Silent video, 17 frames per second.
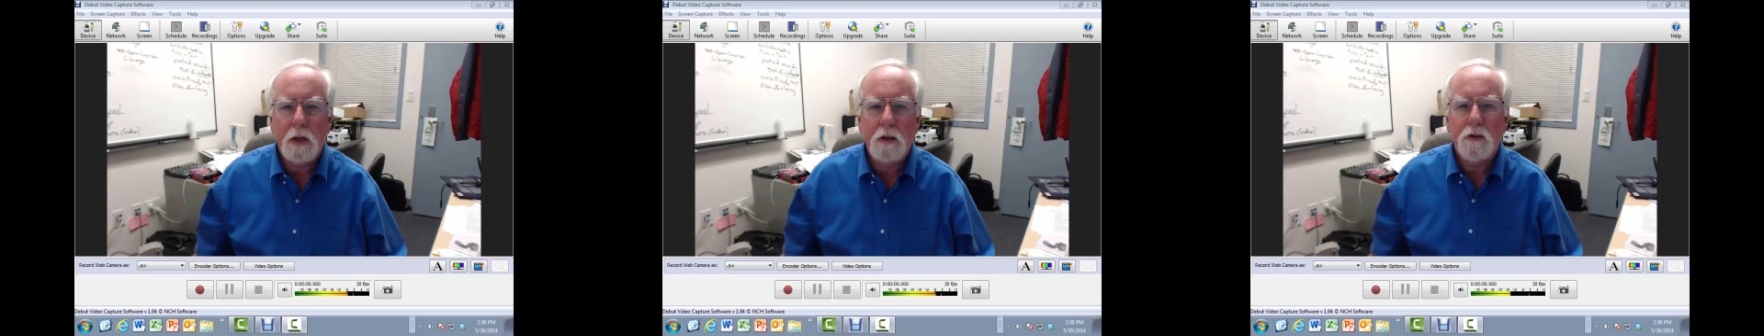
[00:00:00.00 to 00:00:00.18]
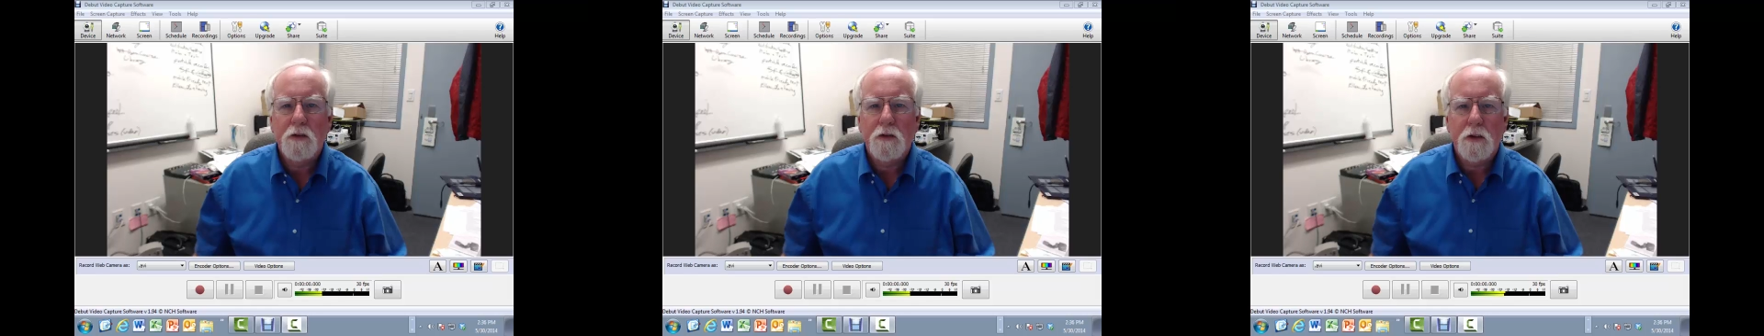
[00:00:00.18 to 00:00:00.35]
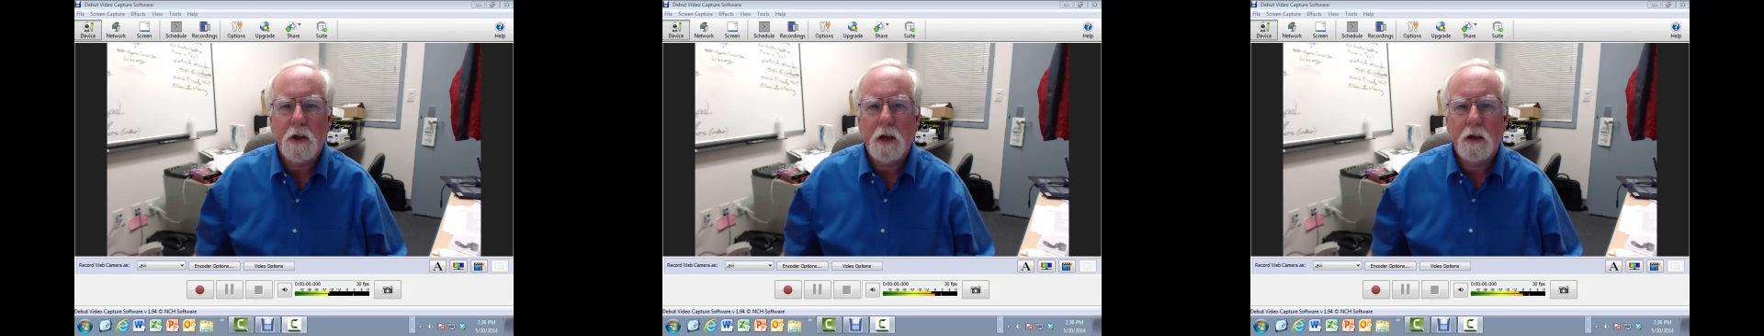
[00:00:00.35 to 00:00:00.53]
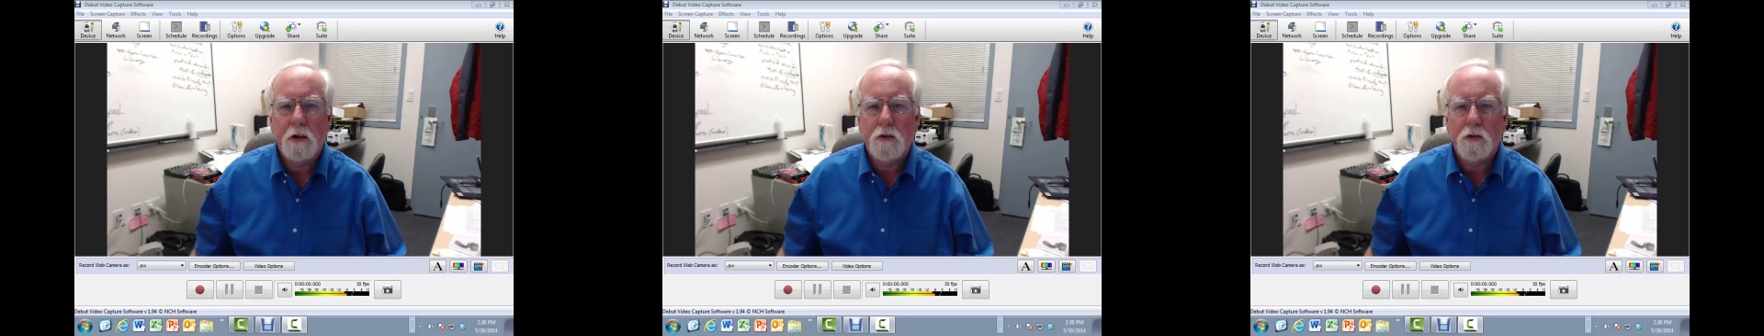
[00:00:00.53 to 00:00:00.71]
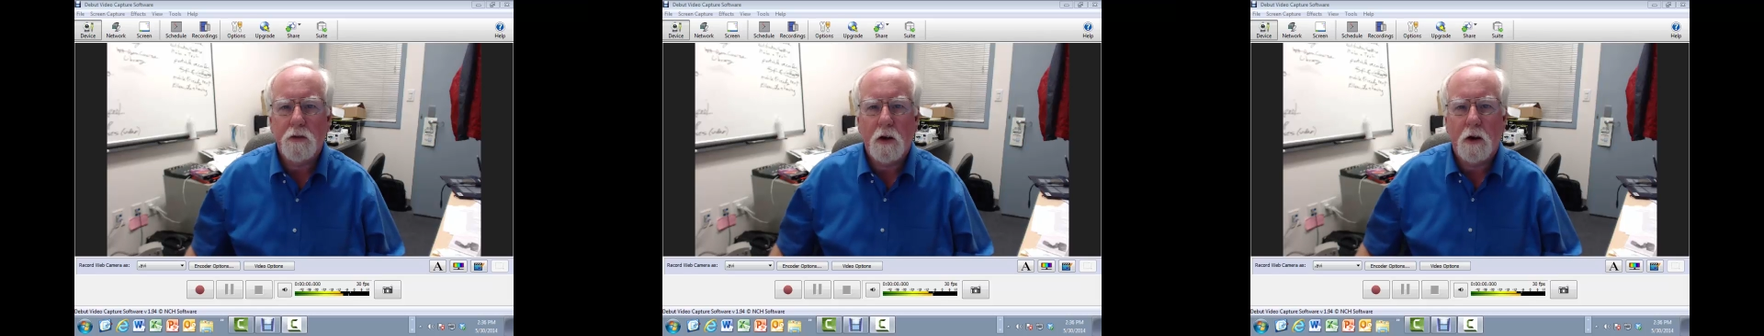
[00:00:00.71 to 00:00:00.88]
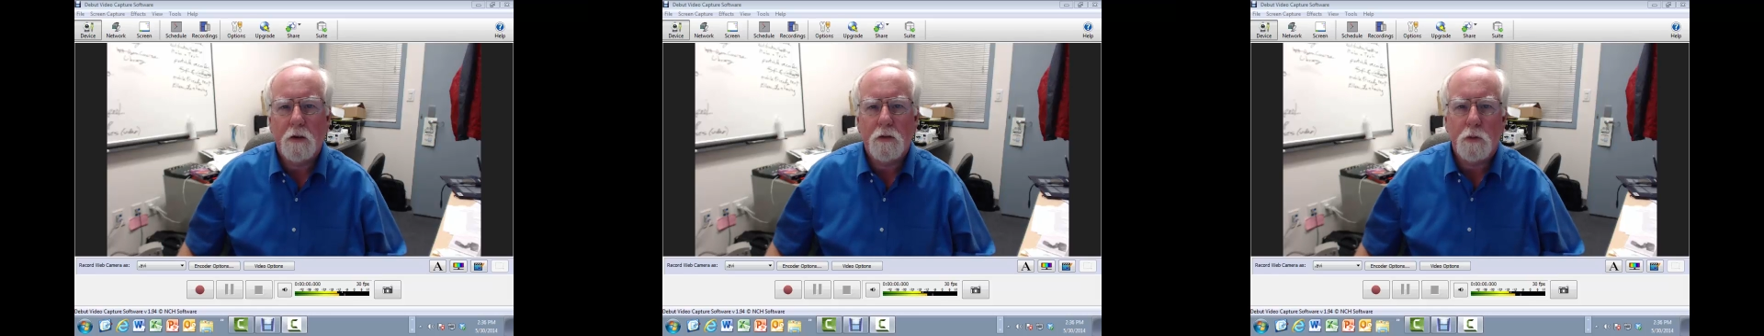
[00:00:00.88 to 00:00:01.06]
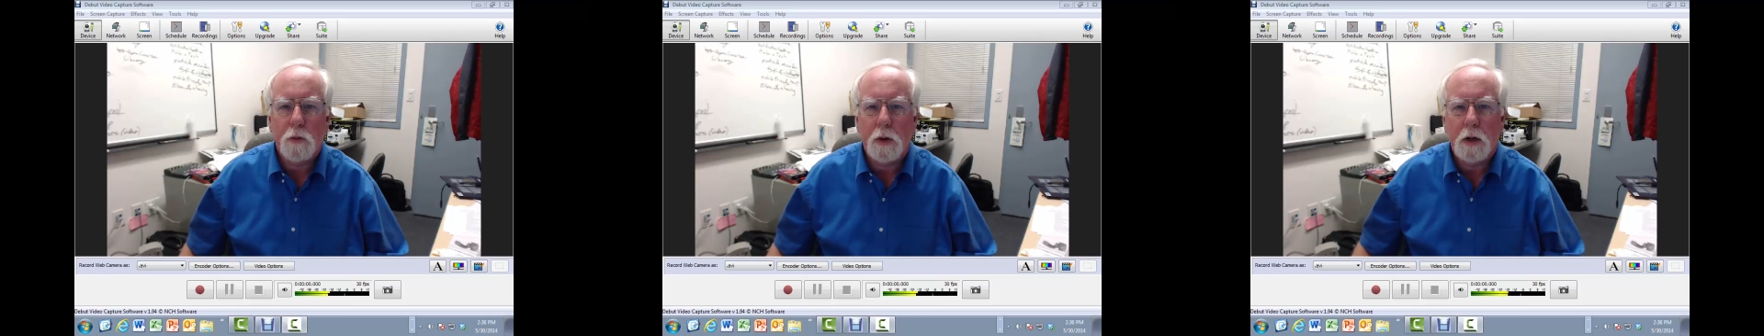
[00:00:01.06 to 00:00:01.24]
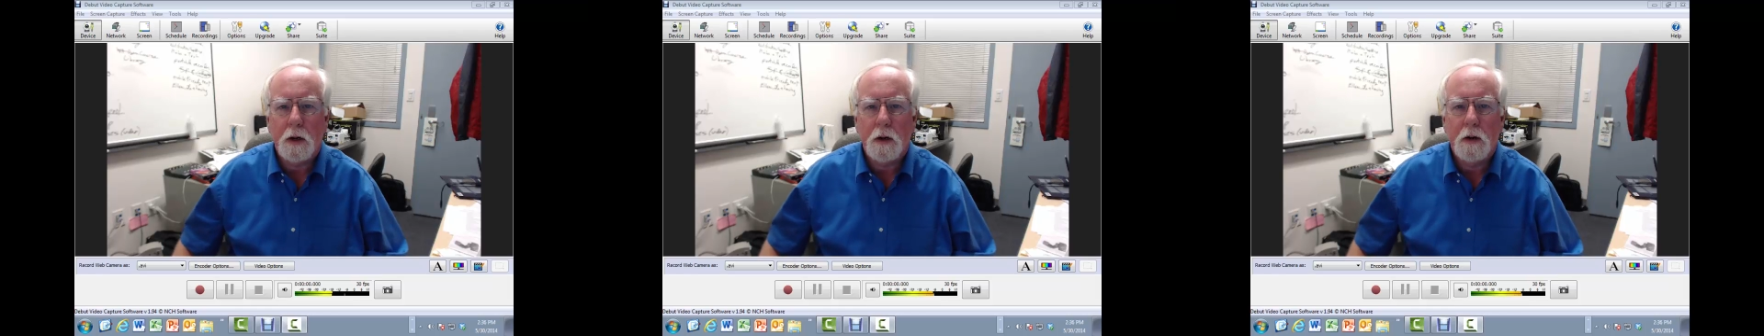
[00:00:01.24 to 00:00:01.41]
NCH
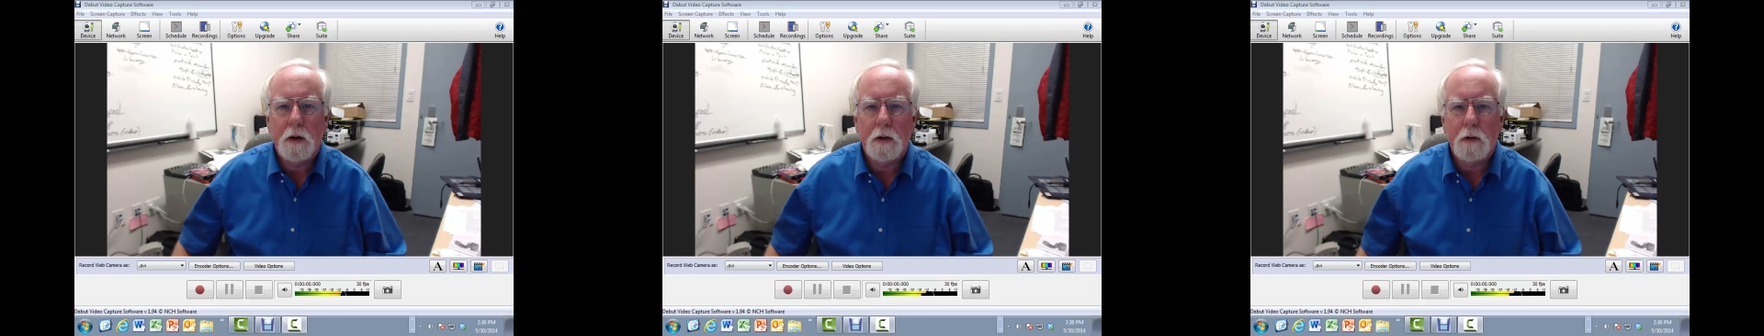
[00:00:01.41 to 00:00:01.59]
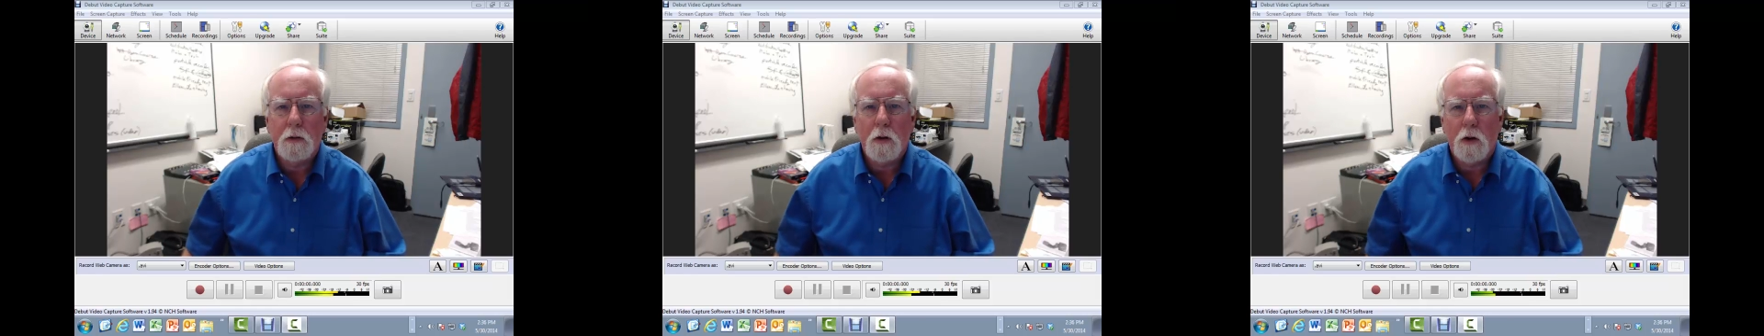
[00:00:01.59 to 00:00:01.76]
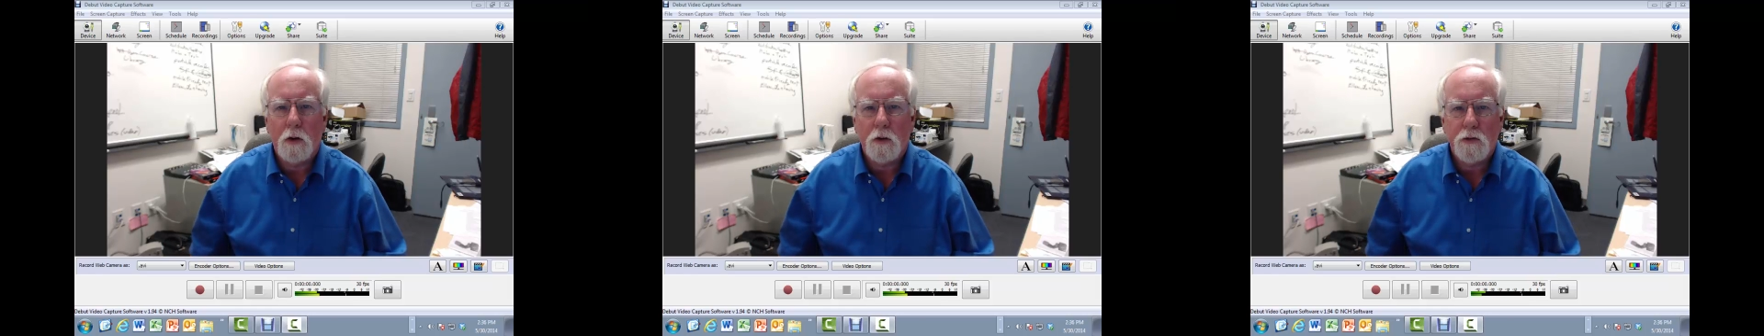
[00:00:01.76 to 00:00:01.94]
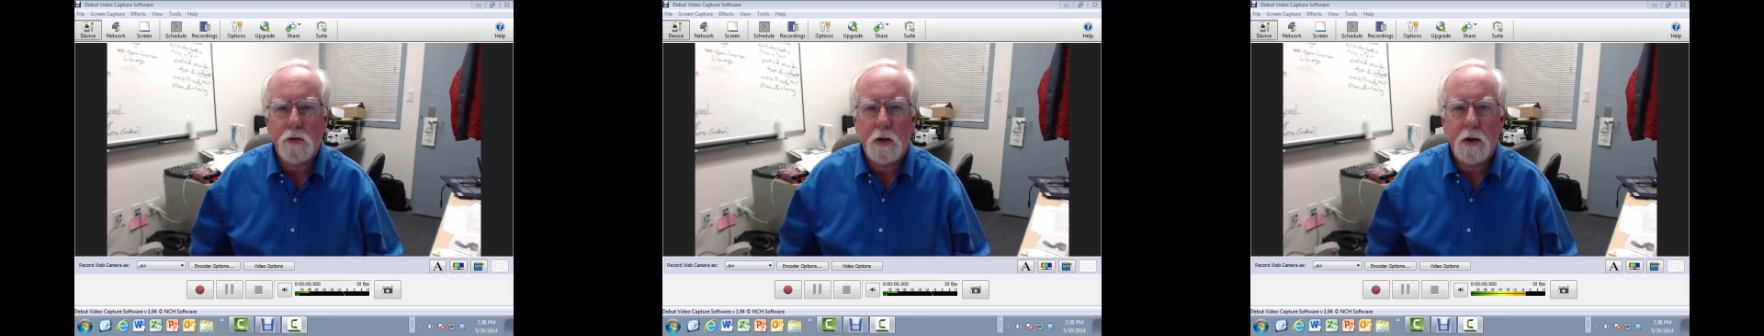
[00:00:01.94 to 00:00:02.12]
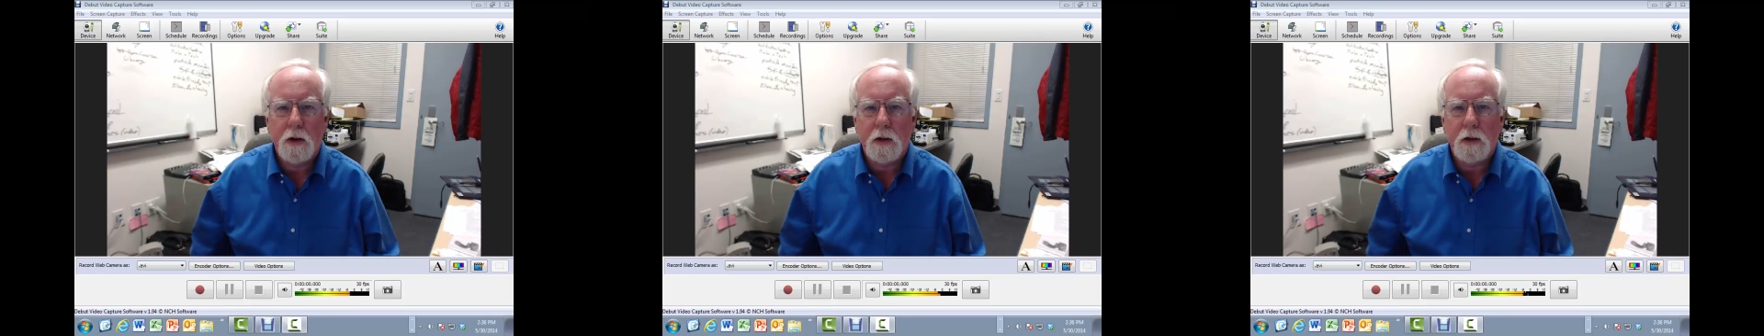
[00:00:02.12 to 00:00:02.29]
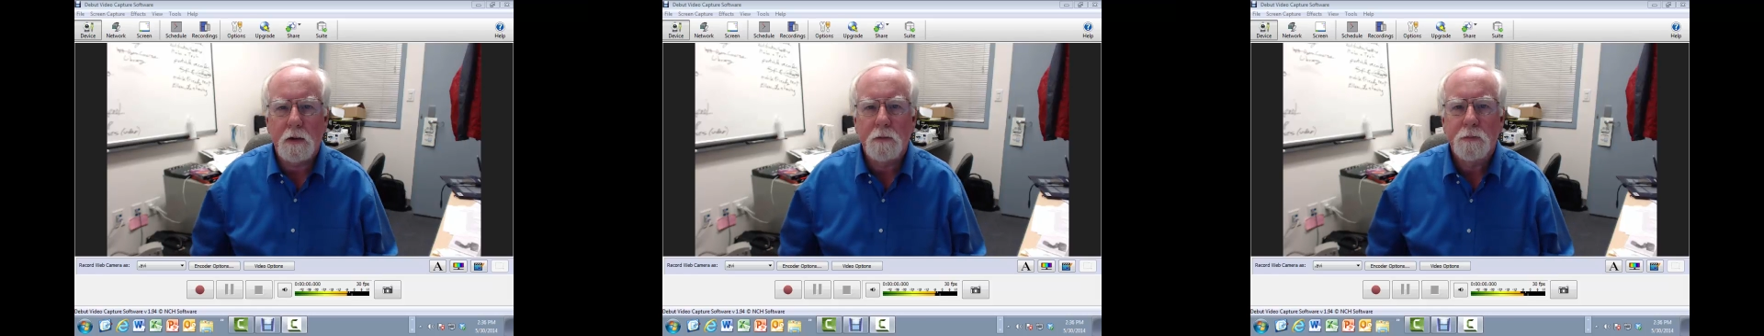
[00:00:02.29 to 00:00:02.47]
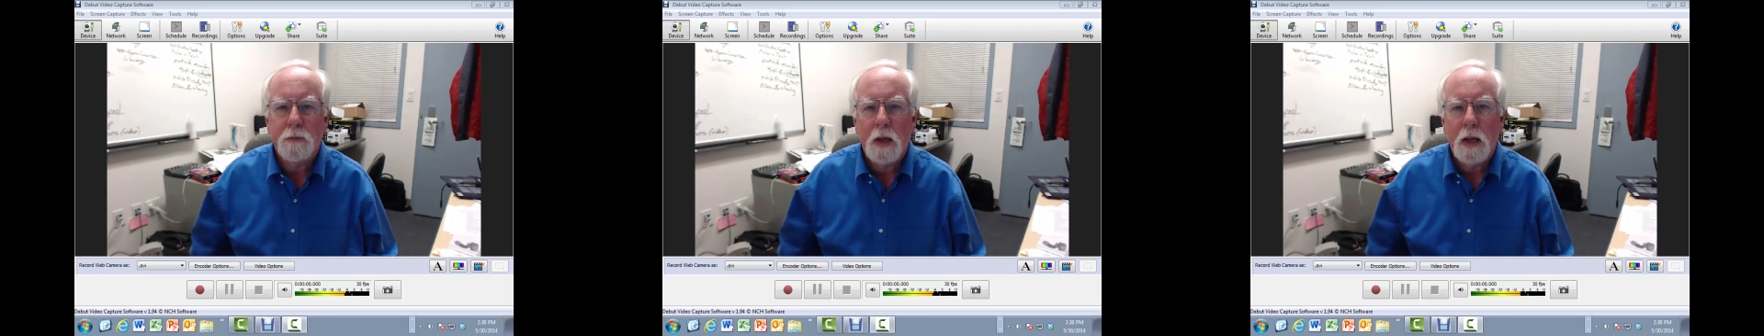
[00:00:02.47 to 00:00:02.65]
Software in Australia,